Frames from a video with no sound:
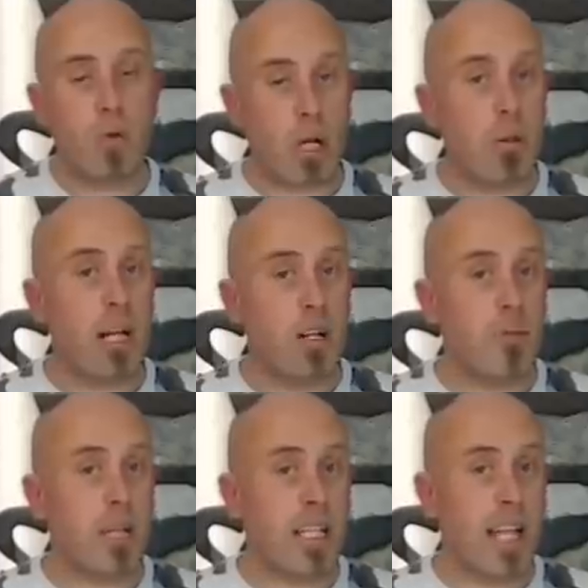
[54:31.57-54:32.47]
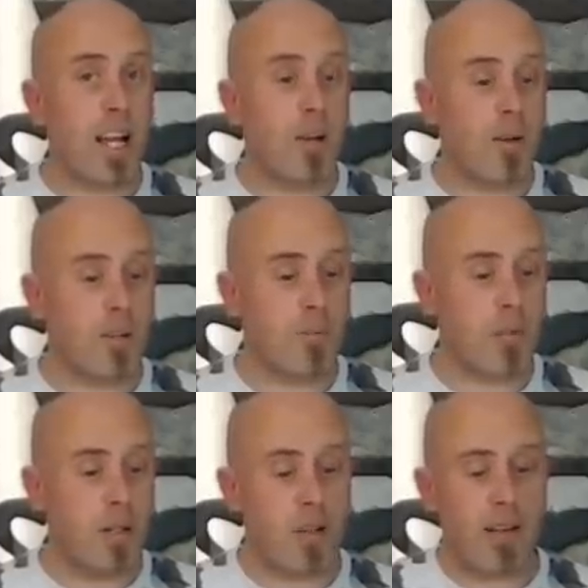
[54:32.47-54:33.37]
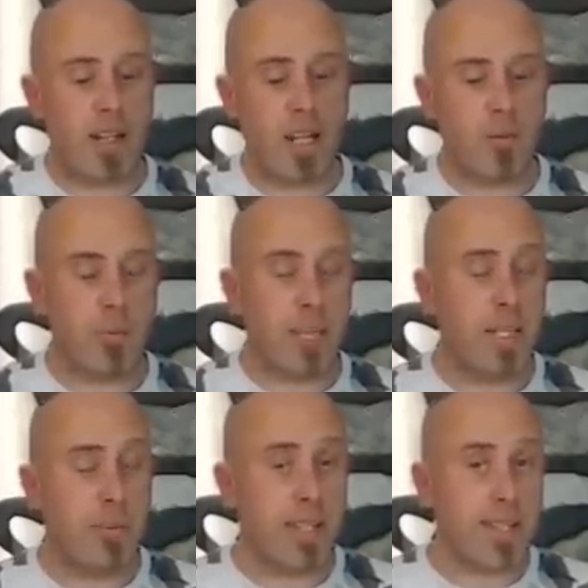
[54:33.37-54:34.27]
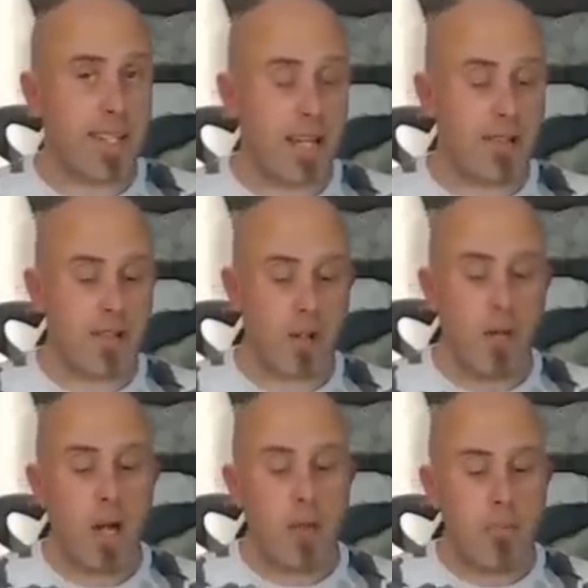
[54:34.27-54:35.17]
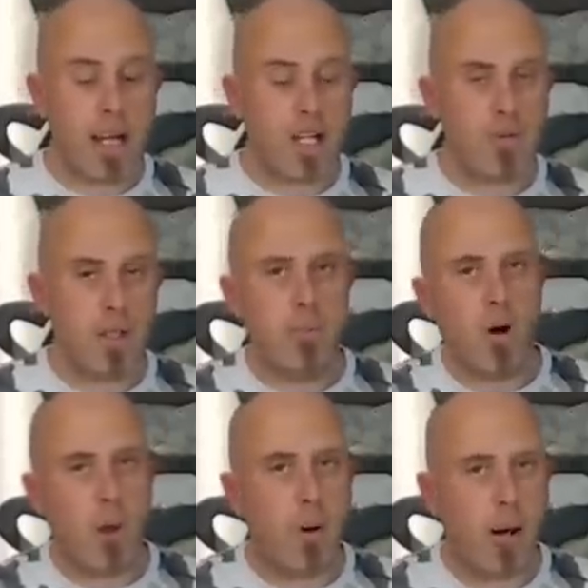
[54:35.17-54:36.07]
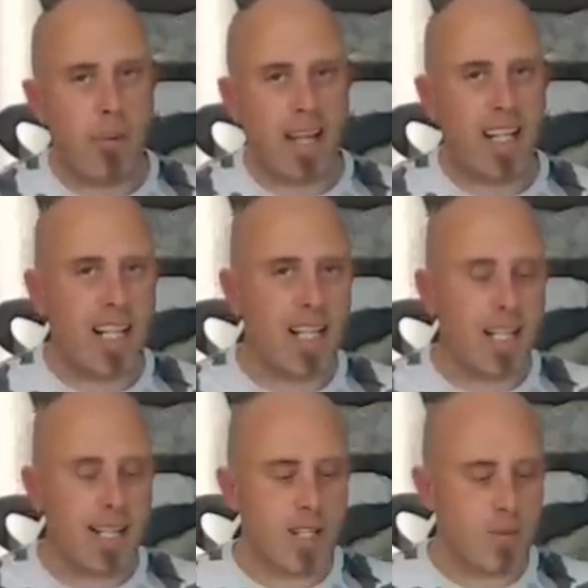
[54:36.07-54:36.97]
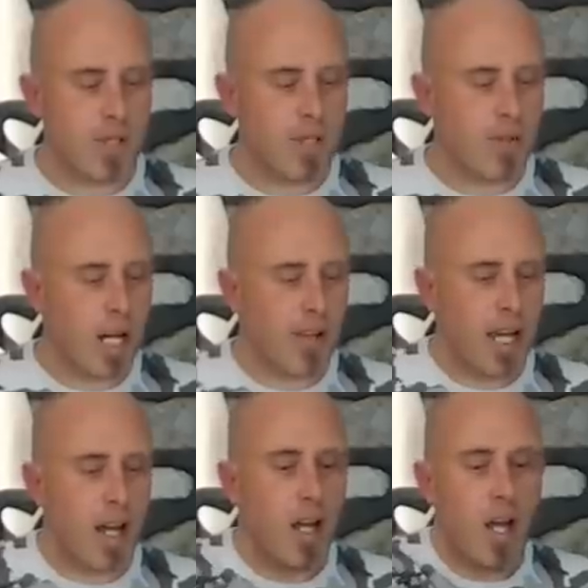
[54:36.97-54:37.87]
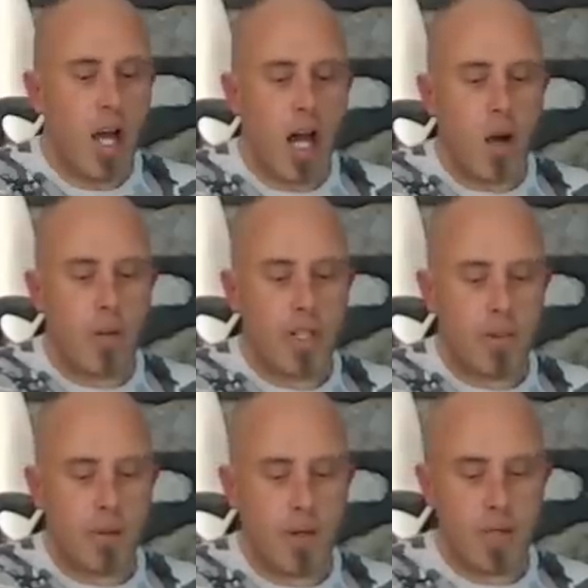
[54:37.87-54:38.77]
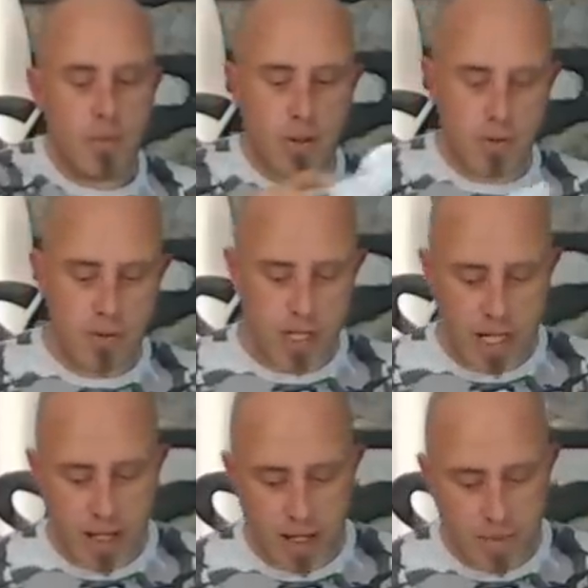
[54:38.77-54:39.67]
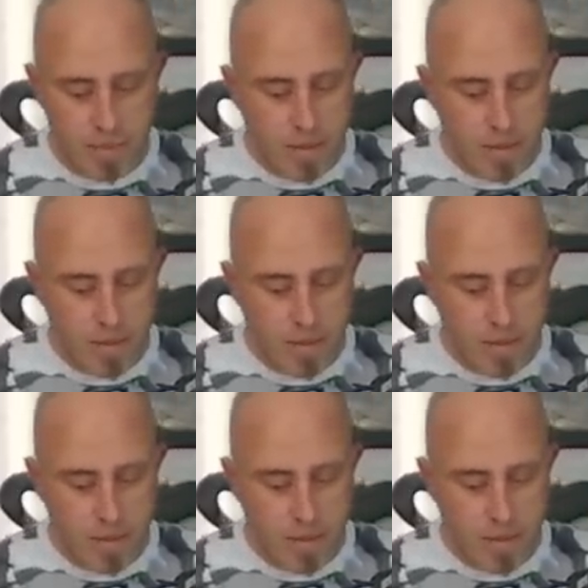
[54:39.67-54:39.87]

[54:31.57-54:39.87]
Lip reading: go a little bit yellow and you will end up with PP stains. So make sure you mop up any leakage which you get there when you're putting the model together.